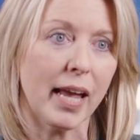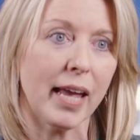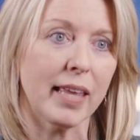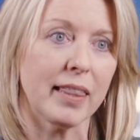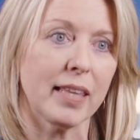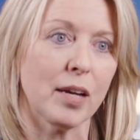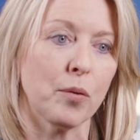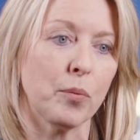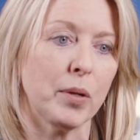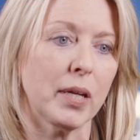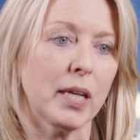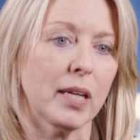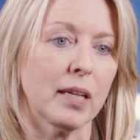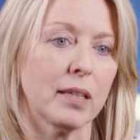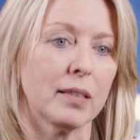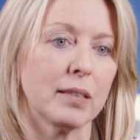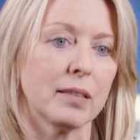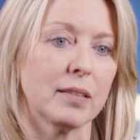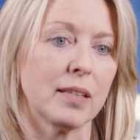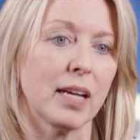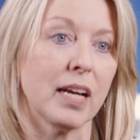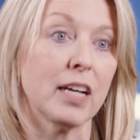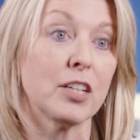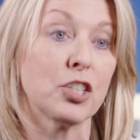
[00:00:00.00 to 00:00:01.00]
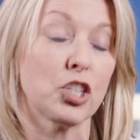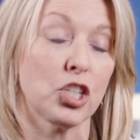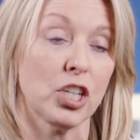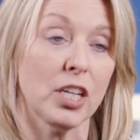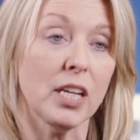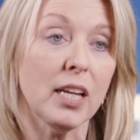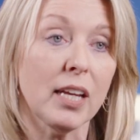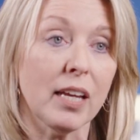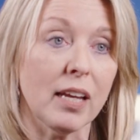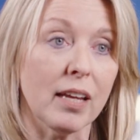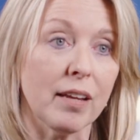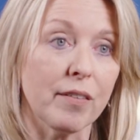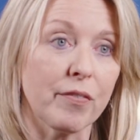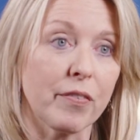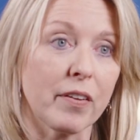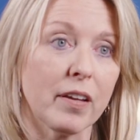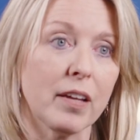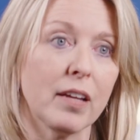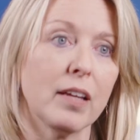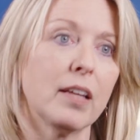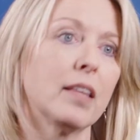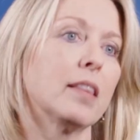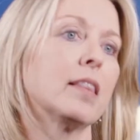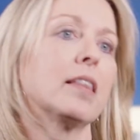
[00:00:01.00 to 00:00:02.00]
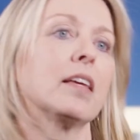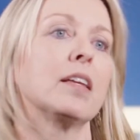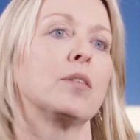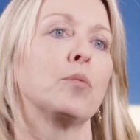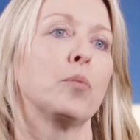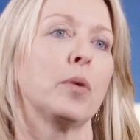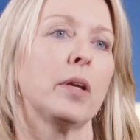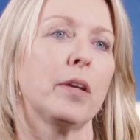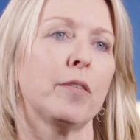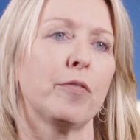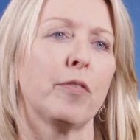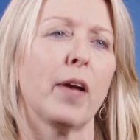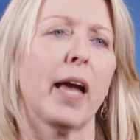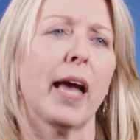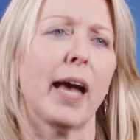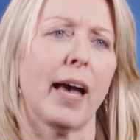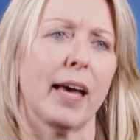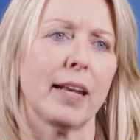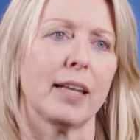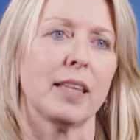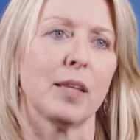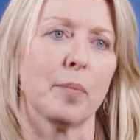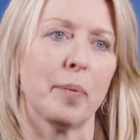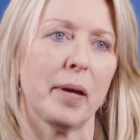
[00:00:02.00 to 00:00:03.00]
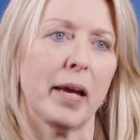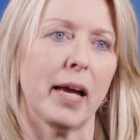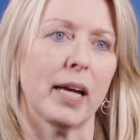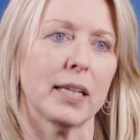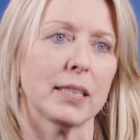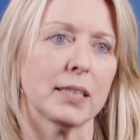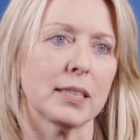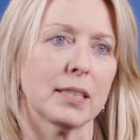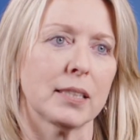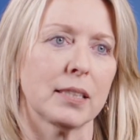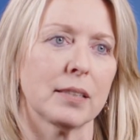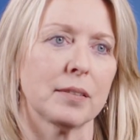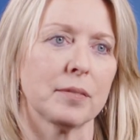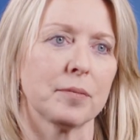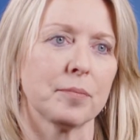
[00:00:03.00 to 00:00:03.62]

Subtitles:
and that we can achieve than we've had in the past.